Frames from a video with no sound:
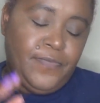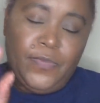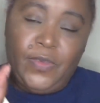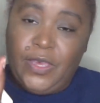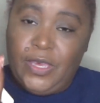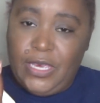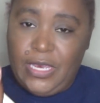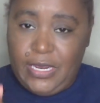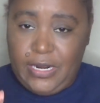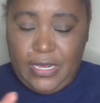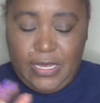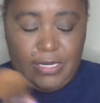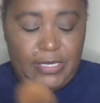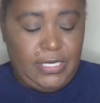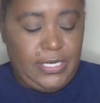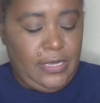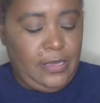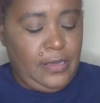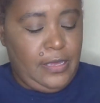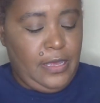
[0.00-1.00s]
Can I
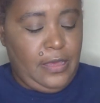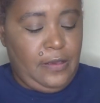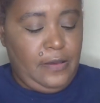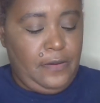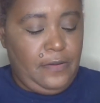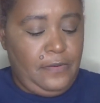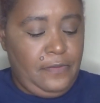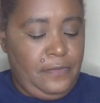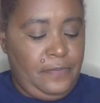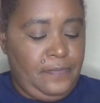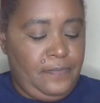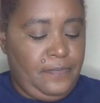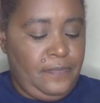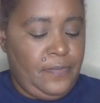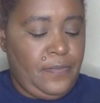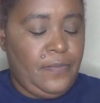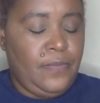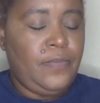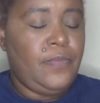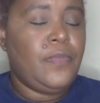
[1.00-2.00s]
tell y'all?
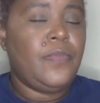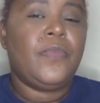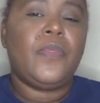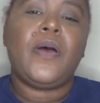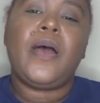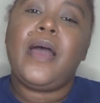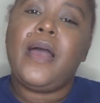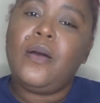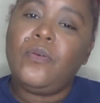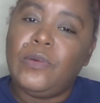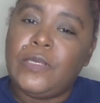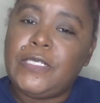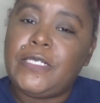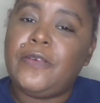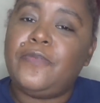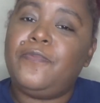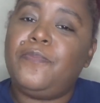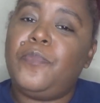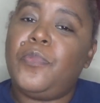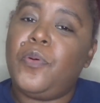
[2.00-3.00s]
I was
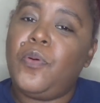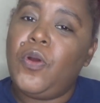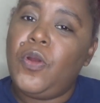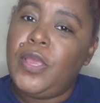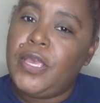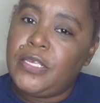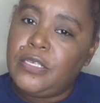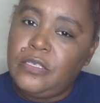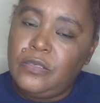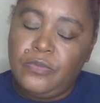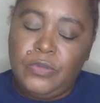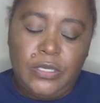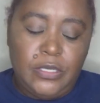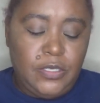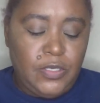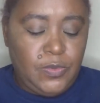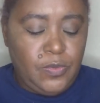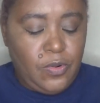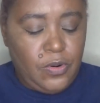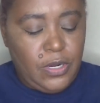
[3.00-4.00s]
impressed with
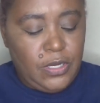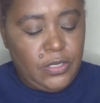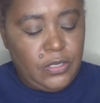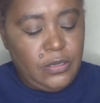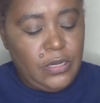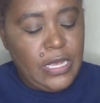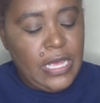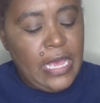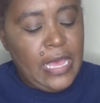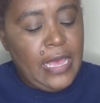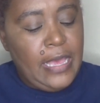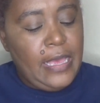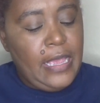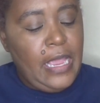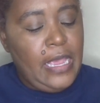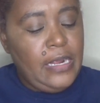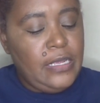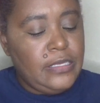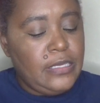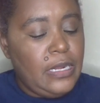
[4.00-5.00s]
this bronzer.
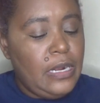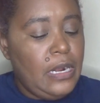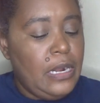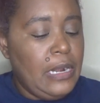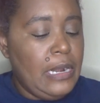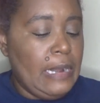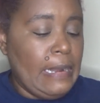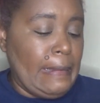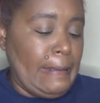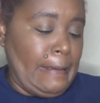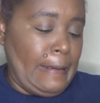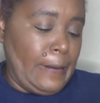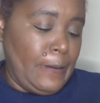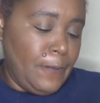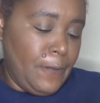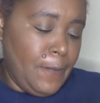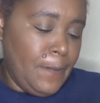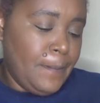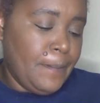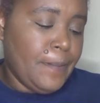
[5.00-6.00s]
It is a
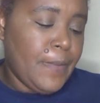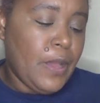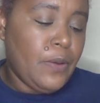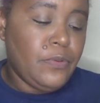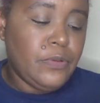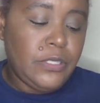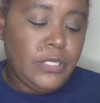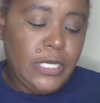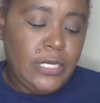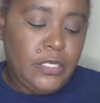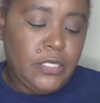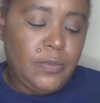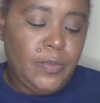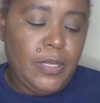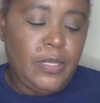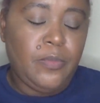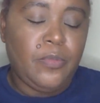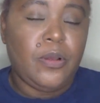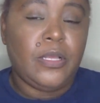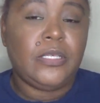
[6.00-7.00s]
little, I will say this about
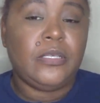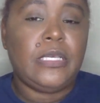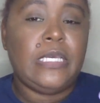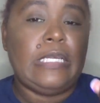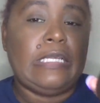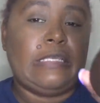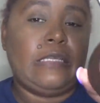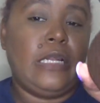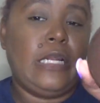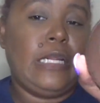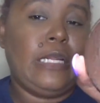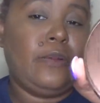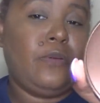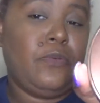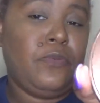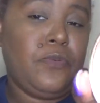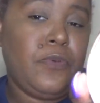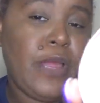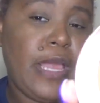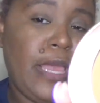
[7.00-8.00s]
the bronzer, it's a little
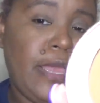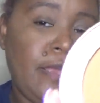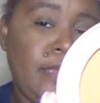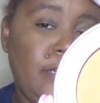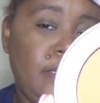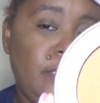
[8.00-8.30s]
red.